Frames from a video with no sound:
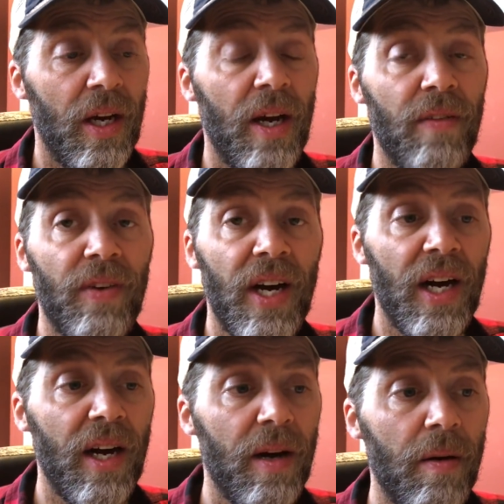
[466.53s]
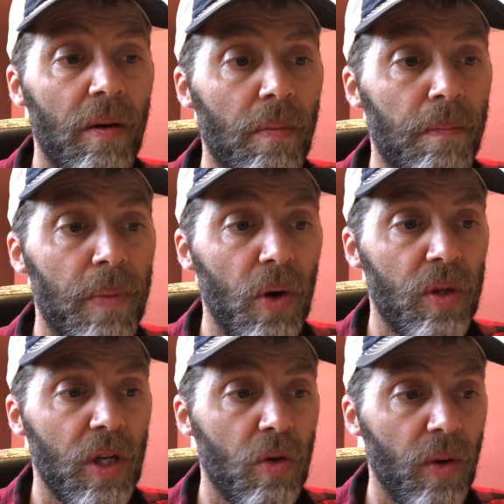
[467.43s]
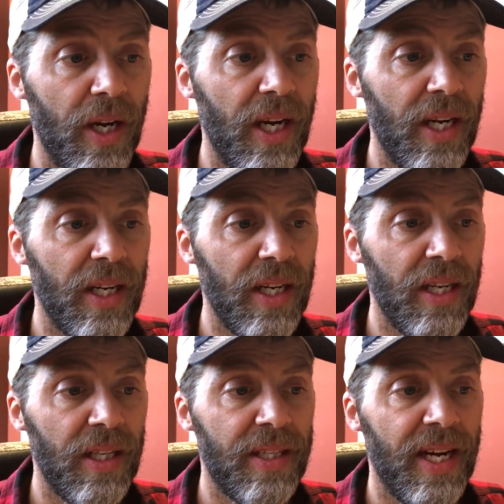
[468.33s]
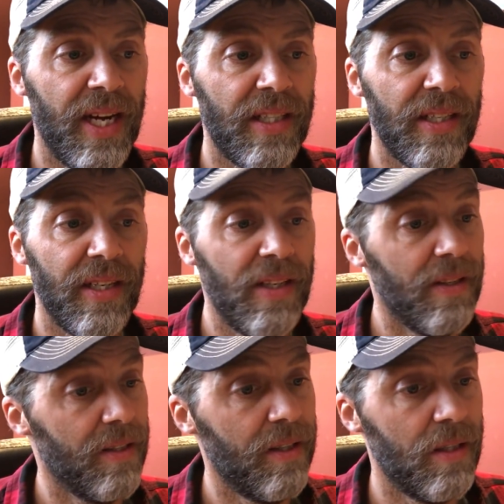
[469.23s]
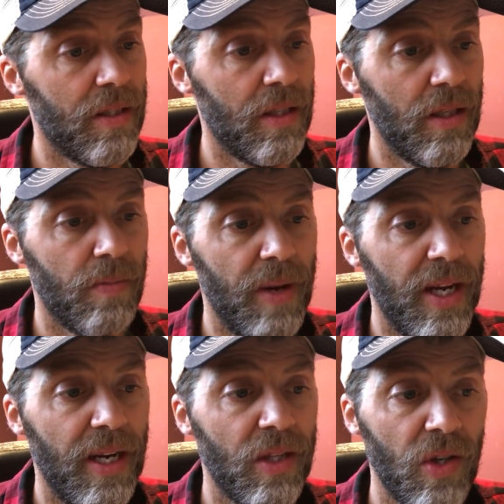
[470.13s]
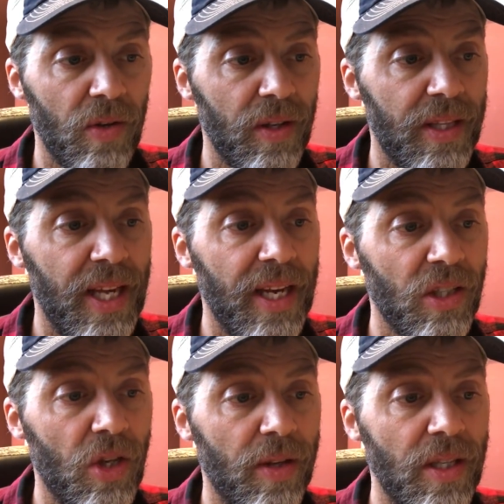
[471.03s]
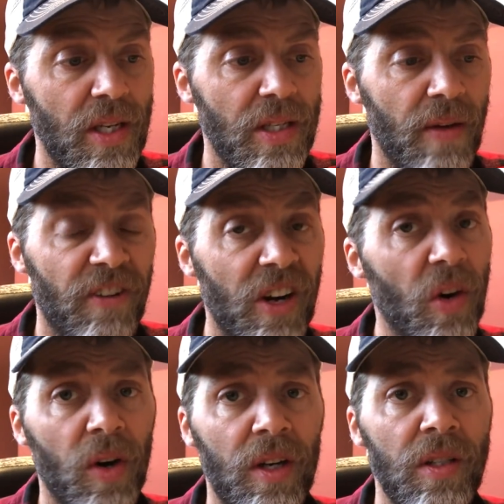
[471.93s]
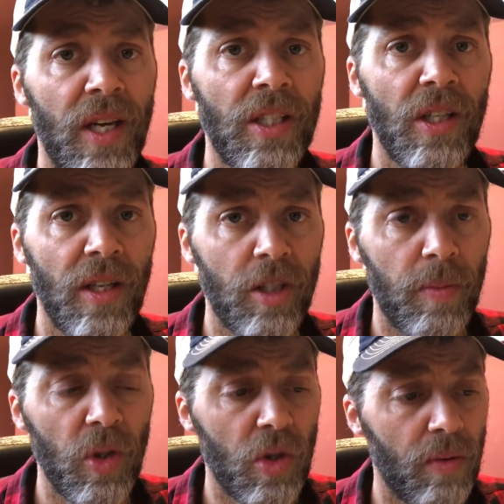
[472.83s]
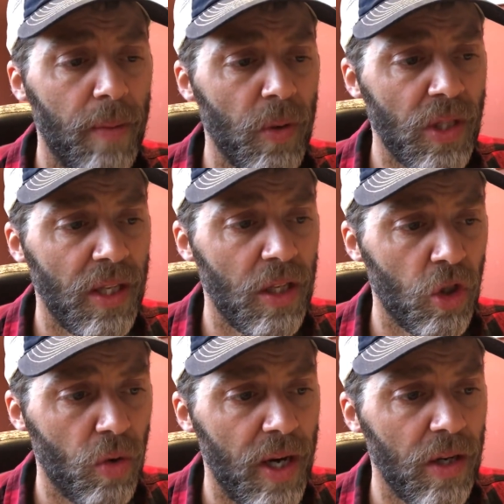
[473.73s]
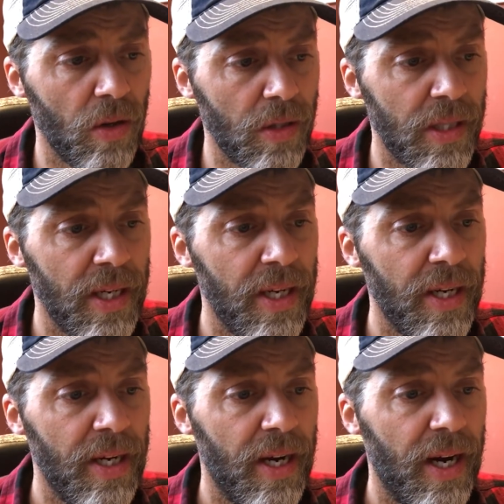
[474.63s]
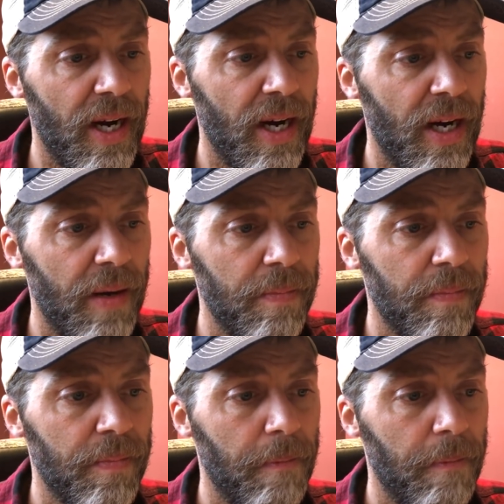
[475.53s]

have uh, both agreed that, uh, you know, these, these mandates are the thing. So this is the very organization that's supposed to represent the truckers. Um,